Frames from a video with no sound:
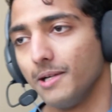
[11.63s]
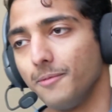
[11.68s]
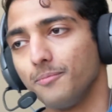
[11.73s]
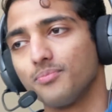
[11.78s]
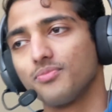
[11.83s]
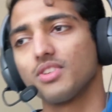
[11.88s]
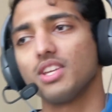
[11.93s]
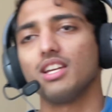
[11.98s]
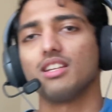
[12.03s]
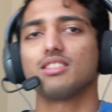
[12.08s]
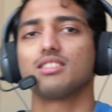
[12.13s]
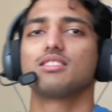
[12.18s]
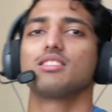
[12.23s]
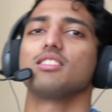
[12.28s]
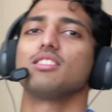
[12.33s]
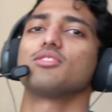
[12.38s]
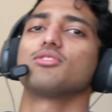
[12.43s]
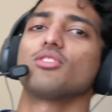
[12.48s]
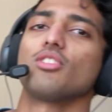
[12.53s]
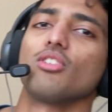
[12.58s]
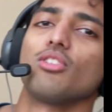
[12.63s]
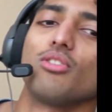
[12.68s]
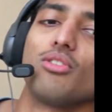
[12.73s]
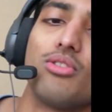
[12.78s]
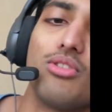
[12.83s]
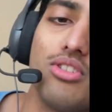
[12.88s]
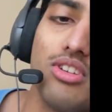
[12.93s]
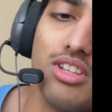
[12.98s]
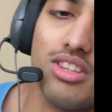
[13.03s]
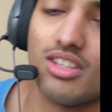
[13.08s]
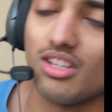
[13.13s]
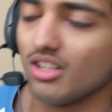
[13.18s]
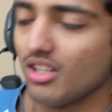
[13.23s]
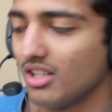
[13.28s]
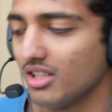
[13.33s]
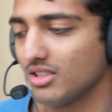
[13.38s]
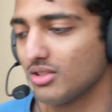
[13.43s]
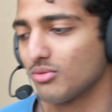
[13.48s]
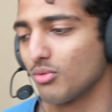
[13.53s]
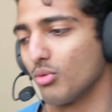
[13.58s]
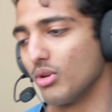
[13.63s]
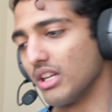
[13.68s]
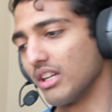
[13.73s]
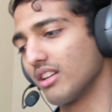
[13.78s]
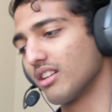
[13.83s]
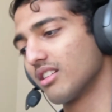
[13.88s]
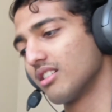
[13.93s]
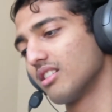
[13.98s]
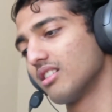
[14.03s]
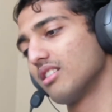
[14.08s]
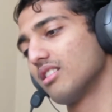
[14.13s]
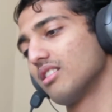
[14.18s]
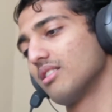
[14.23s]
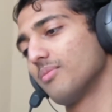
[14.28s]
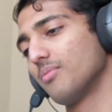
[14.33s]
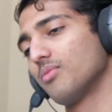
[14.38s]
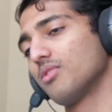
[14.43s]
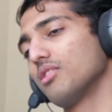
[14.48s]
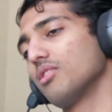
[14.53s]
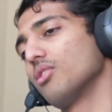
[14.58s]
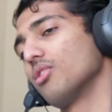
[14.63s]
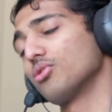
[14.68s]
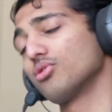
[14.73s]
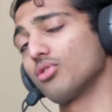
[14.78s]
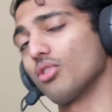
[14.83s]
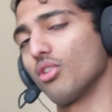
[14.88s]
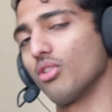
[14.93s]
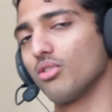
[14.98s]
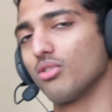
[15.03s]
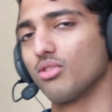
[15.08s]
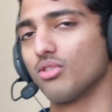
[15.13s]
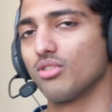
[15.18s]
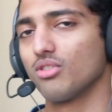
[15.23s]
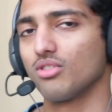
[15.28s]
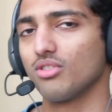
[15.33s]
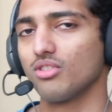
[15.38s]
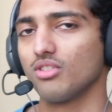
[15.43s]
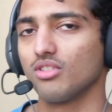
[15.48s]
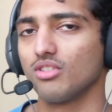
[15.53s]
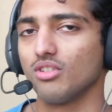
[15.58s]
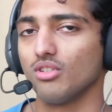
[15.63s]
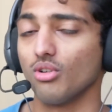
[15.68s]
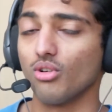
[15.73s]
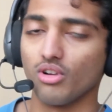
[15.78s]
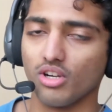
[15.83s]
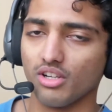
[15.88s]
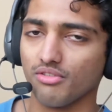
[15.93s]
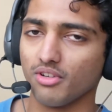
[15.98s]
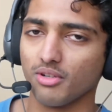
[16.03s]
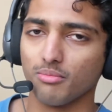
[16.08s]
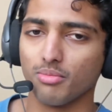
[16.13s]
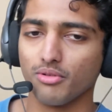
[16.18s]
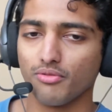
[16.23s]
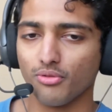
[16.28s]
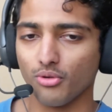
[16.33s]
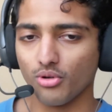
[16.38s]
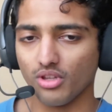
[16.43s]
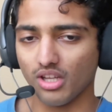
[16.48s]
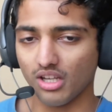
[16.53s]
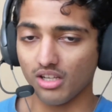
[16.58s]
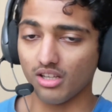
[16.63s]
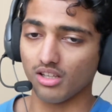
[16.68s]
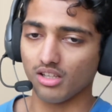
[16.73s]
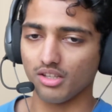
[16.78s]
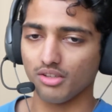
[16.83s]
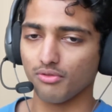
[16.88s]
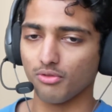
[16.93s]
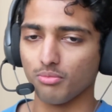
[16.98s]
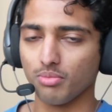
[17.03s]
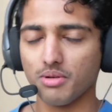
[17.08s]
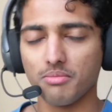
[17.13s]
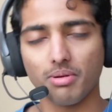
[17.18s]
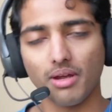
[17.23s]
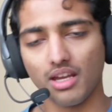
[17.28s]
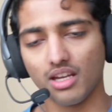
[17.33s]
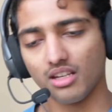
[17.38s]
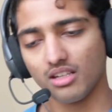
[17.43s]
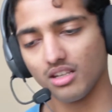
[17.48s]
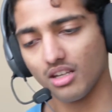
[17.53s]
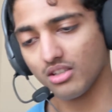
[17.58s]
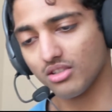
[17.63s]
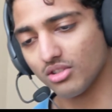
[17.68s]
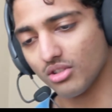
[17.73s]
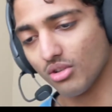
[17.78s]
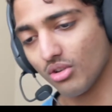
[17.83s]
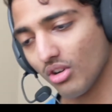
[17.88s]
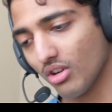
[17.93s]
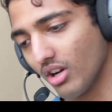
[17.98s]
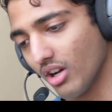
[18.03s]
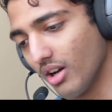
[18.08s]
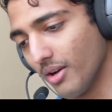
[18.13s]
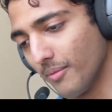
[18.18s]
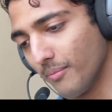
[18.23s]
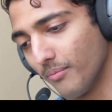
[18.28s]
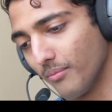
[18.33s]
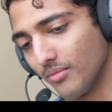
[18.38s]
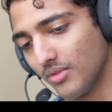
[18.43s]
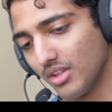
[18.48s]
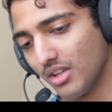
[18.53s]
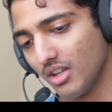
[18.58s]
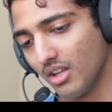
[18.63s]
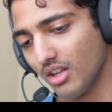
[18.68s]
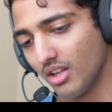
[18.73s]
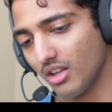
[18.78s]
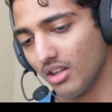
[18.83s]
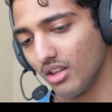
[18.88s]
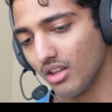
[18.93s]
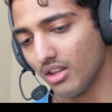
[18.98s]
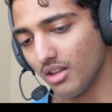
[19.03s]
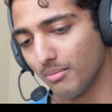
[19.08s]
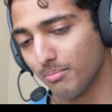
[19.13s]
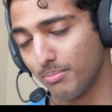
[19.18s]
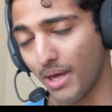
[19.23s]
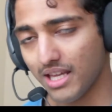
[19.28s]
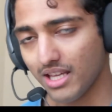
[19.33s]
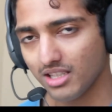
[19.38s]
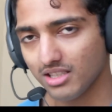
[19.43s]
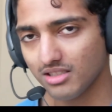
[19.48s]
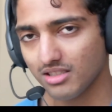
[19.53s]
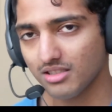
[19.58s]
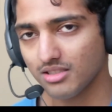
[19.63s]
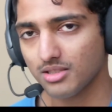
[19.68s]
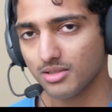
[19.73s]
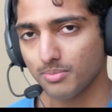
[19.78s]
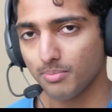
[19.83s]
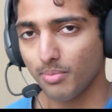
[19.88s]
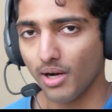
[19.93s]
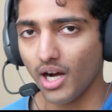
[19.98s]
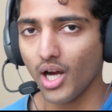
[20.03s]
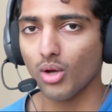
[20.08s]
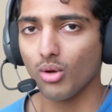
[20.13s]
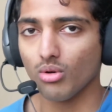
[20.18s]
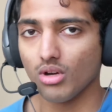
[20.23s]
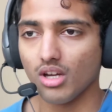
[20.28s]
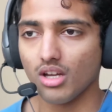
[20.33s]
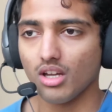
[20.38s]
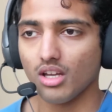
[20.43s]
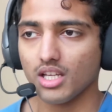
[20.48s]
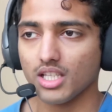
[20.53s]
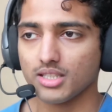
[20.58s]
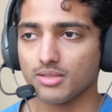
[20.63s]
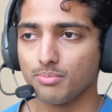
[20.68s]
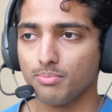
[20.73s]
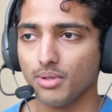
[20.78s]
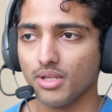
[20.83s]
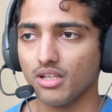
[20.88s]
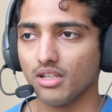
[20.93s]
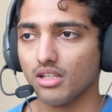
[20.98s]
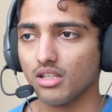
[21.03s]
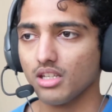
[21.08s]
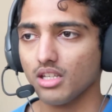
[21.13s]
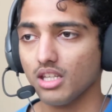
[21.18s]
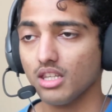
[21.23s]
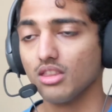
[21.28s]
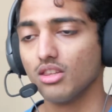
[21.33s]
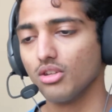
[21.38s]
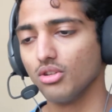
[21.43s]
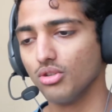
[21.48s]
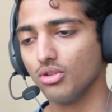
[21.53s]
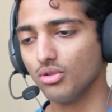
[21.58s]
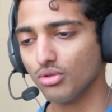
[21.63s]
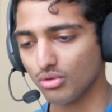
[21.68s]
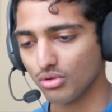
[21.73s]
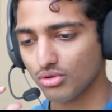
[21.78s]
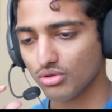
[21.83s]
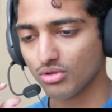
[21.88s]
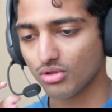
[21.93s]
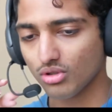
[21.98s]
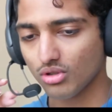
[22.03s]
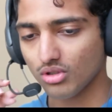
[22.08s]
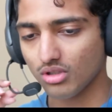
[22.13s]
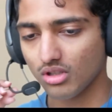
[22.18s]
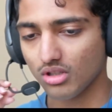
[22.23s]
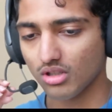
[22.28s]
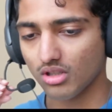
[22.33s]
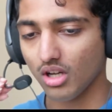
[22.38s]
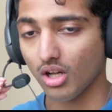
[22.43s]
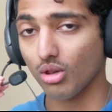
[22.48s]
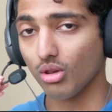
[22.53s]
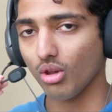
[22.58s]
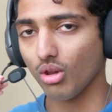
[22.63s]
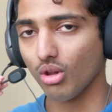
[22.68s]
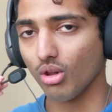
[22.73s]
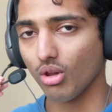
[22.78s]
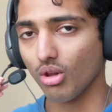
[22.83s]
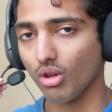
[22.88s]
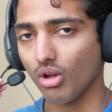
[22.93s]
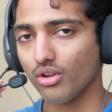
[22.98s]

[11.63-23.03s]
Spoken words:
Yeah, see, so in the last week or so, or even before that, like if you've been paying attention, PegaSus Spyware has been in the news a lot.